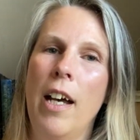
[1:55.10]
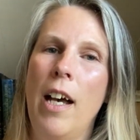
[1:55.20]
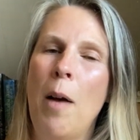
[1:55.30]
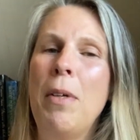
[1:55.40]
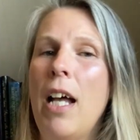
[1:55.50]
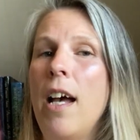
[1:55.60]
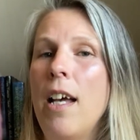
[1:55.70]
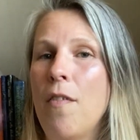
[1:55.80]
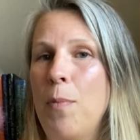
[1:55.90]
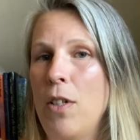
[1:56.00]
I
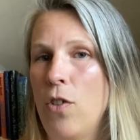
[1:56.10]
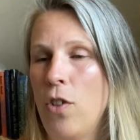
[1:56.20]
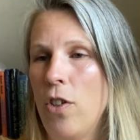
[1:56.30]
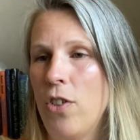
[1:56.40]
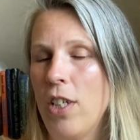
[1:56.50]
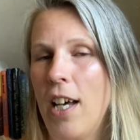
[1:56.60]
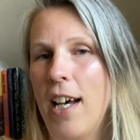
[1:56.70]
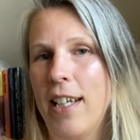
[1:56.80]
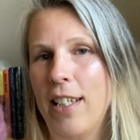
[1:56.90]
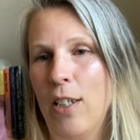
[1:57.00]
have been searching
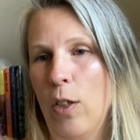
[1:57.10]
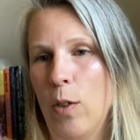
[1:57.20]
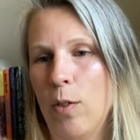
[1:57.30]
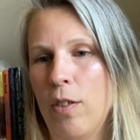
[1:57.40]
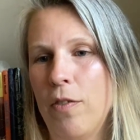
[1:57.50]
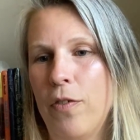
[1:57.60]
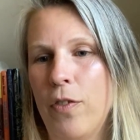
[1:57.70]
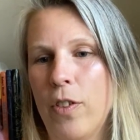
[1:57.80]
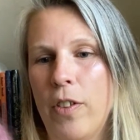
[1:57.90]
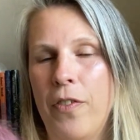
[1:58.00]
high and low
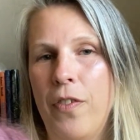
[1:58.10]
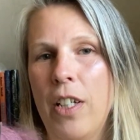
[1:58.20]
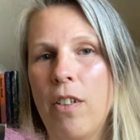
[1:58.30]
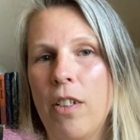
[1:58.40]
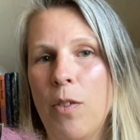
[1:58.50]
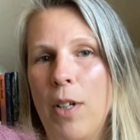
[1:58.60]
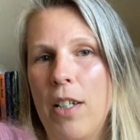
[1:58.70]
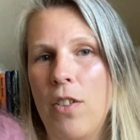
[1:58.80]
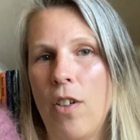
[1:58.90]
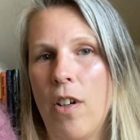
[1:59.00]
for a fingering
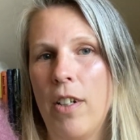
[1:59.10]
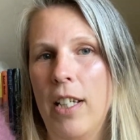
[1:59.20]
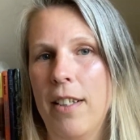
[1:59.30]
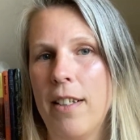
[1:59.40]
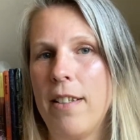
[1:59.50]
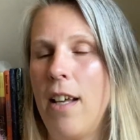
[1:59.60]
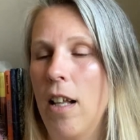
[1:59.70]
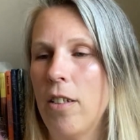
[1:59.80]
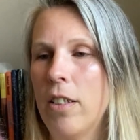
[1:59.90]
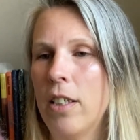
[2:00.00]
weight yarn in this
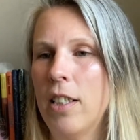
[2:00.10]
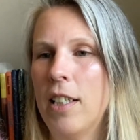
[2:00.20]
color.